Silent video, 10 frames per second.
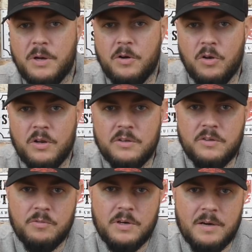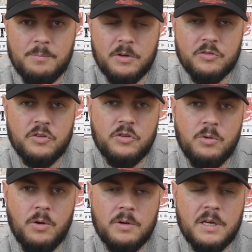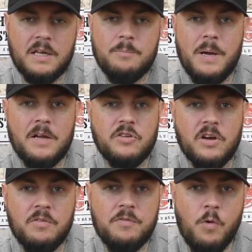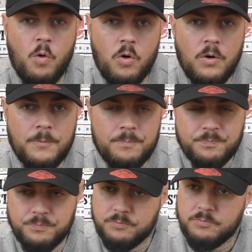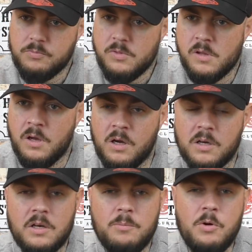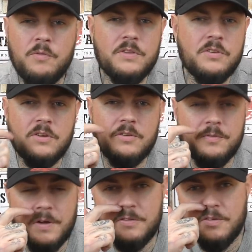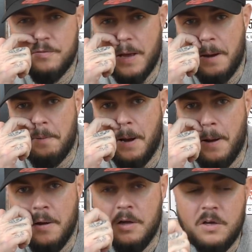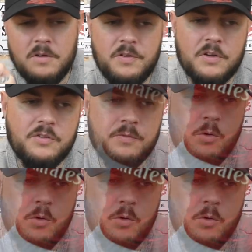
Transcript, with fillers: went on and didn't really have much to do, I'm going to give Petr Cech a 4. I'm going to move into the defensive area. First of